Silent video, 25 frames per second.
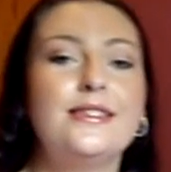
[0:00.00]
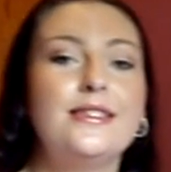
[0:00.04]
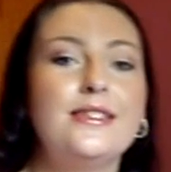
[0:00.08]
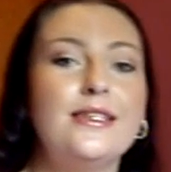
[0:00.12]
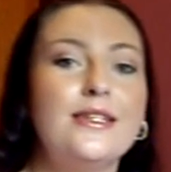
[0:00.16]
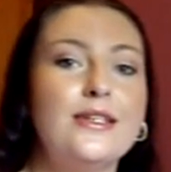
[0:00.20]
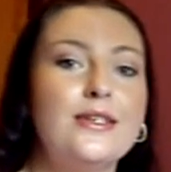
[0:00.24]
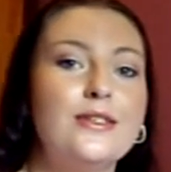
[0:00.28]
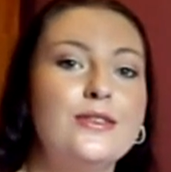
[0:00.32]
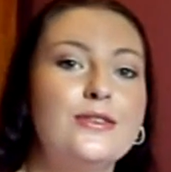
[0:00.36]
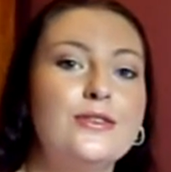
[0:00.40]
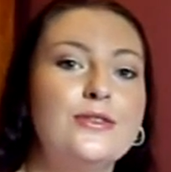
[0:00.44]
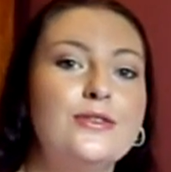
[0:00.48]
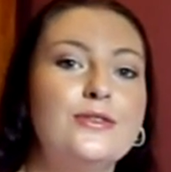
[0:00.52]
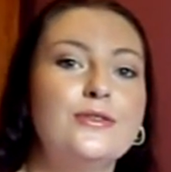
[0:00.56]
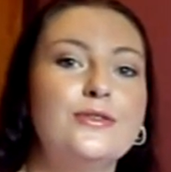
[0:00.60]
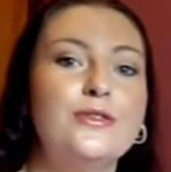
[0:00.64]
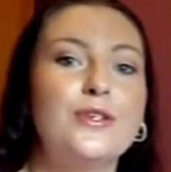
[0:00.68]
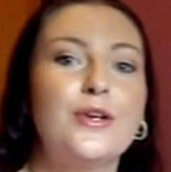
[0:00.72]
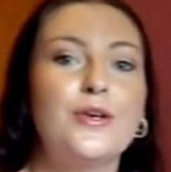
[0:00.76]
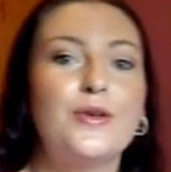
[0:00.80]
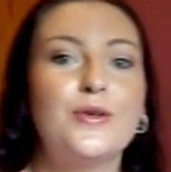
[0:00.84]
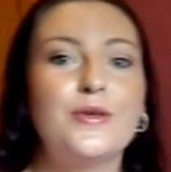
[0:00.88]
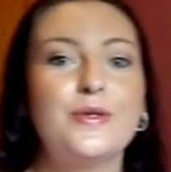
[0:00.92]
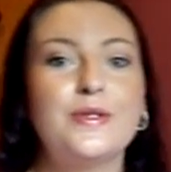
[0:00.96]
Still
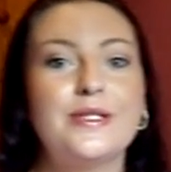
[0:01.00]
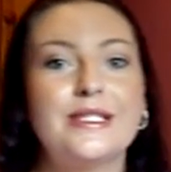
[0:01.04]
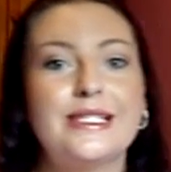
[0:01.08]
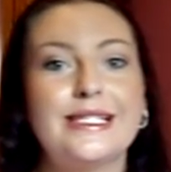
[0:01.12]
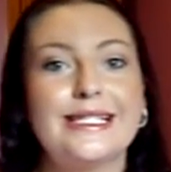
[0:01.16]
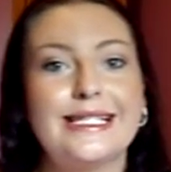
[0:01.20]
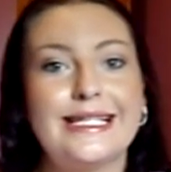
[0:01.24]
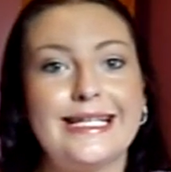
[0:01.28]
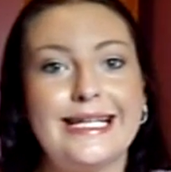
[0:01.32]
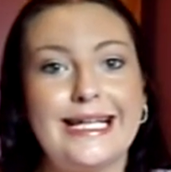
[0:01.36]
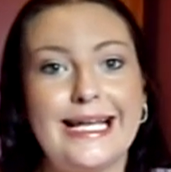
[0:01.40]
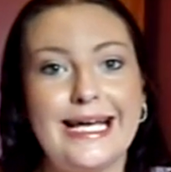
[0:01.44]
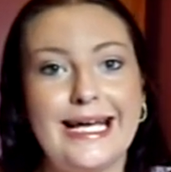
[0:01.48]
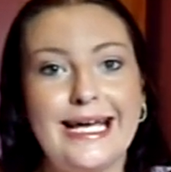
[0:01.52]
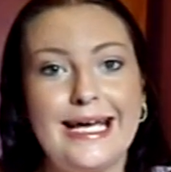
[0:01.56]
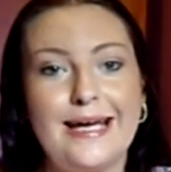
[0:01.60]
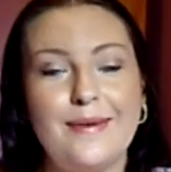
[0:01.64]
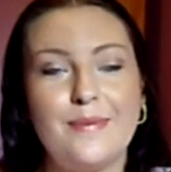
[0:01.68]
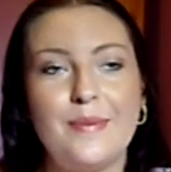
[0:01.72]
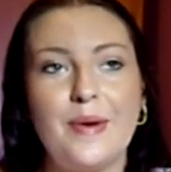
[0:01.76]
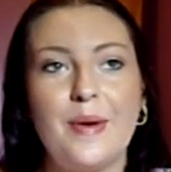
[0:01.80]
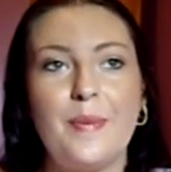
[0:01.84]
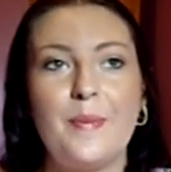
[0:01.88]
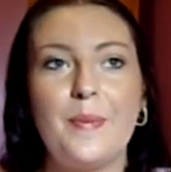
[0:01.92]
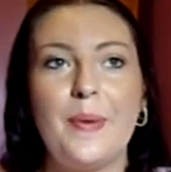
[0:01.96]
no
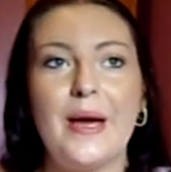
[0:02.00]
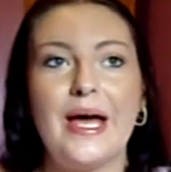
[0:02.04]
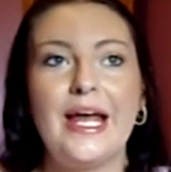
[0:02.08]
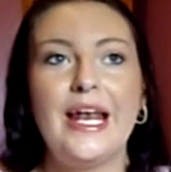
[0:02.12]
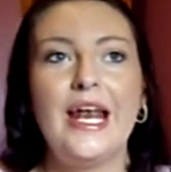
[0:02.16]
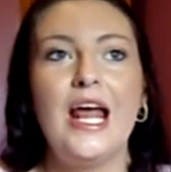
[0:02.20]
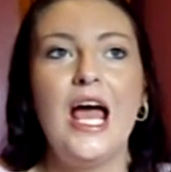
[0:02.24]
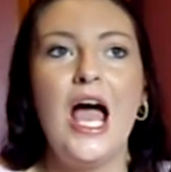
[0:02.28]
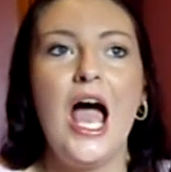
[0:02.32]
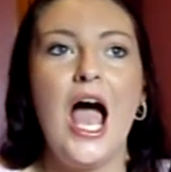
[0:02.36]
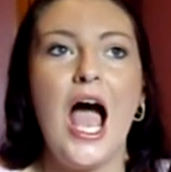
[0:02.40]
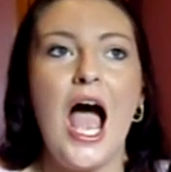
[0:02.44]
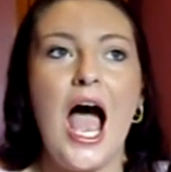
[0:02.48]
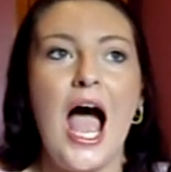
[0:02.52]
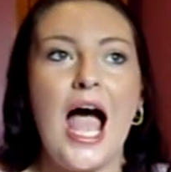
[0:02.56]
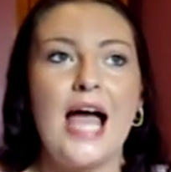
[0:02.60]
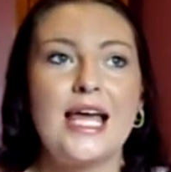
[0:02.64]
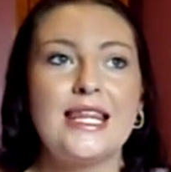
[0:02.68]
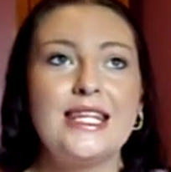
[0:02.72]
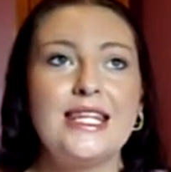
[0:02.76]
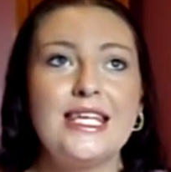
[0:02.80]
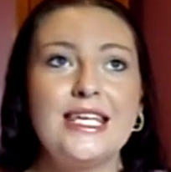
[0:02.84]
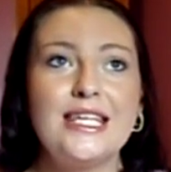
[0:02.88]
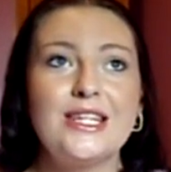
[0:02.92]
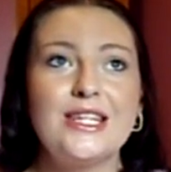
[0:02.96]
sleep, but
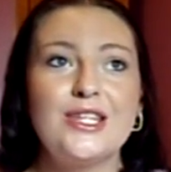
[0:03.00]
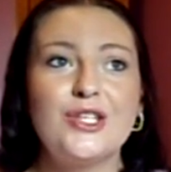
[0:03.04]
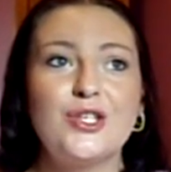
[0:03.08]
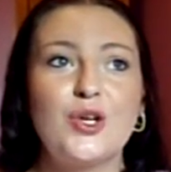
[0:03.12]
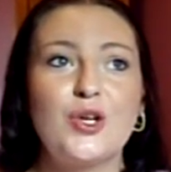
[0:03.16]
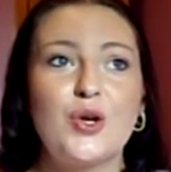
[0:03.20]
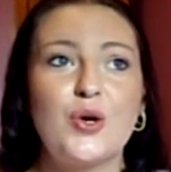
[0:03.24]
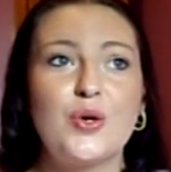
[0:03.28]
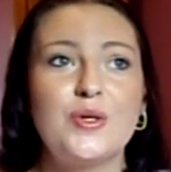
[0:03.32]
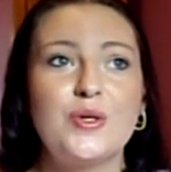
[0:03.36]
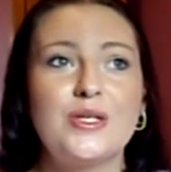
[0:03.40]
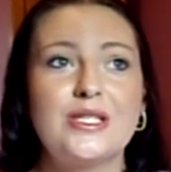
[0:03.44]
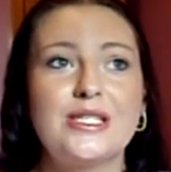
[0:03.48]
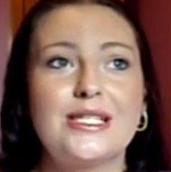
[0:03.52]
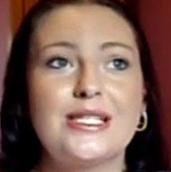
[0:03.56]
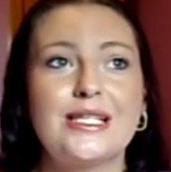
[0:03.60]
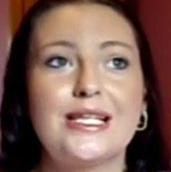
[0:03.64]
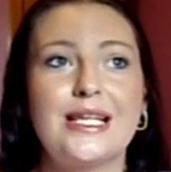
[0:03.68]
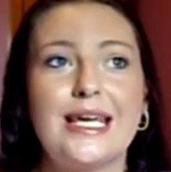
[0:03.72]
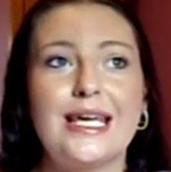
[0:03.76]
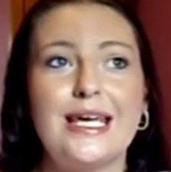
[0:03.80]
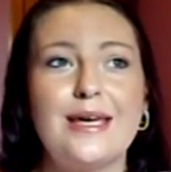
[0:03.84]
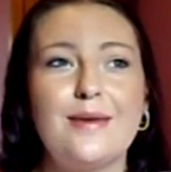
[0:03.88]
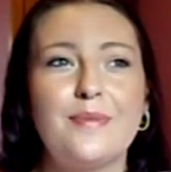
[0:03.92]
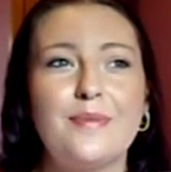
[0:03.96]
I think the no
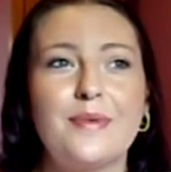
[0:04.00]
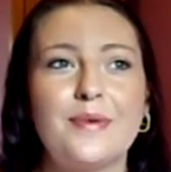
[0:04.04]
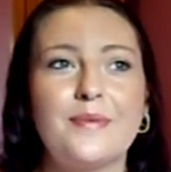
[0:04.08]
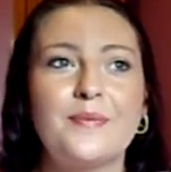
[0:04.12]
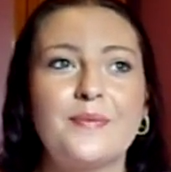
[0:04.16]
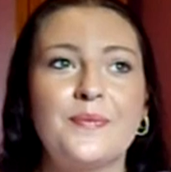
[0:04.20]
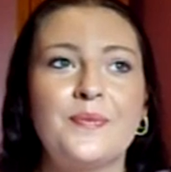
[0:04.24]
sleep